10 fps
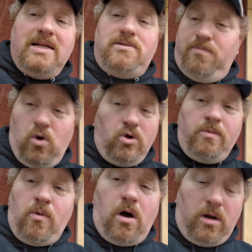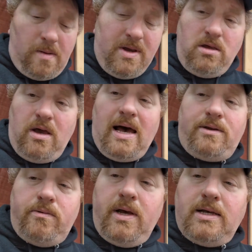more than walk. I mean, you got
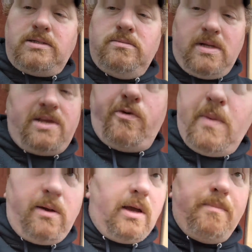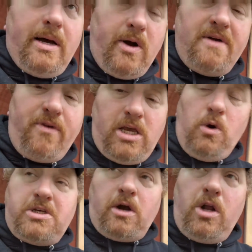to. Yes, that's what my grandfather. He
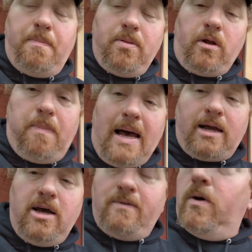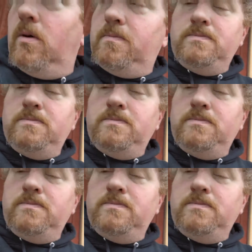always carried a little pocket knife with him.